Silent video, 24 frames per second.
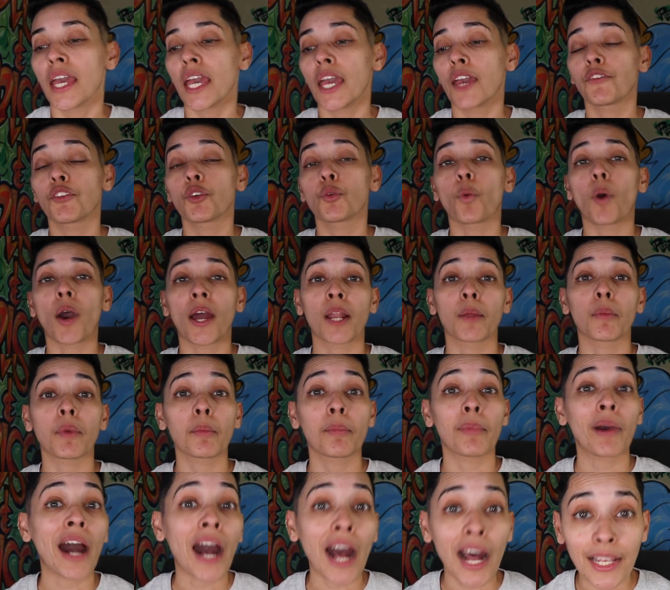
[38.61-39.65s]
if you want to be
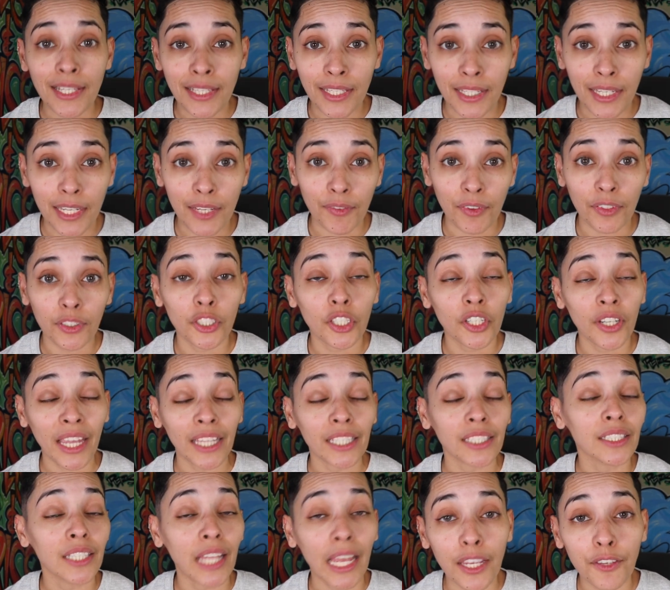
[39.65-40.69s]
positive and look
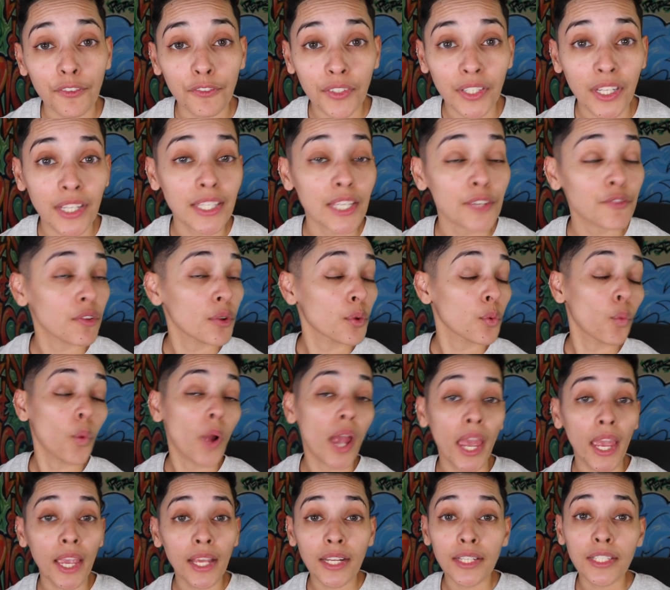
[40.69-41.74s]
at life in a different
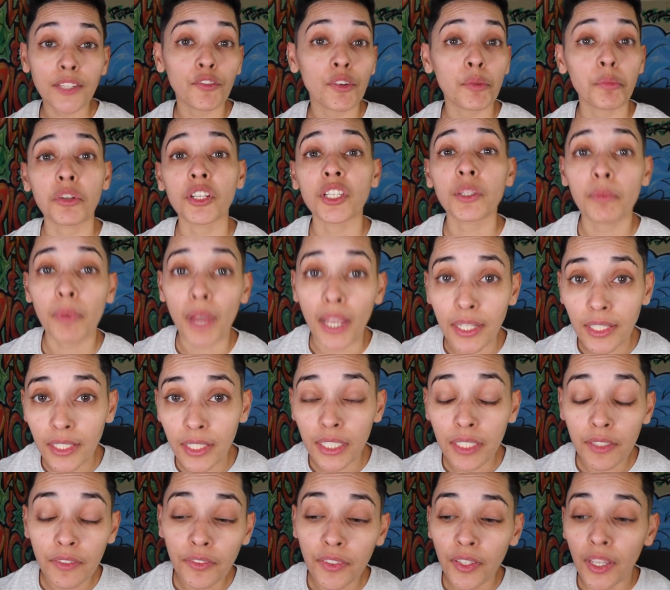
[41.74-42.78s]
way, a different
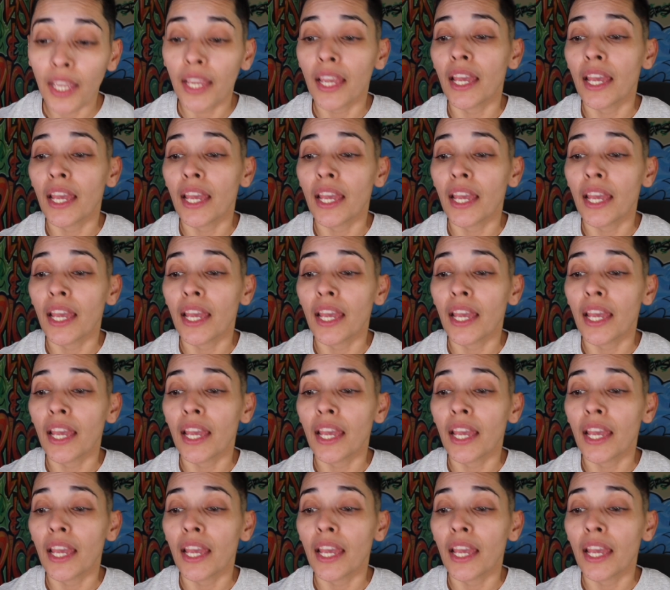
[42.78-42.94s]
perspective.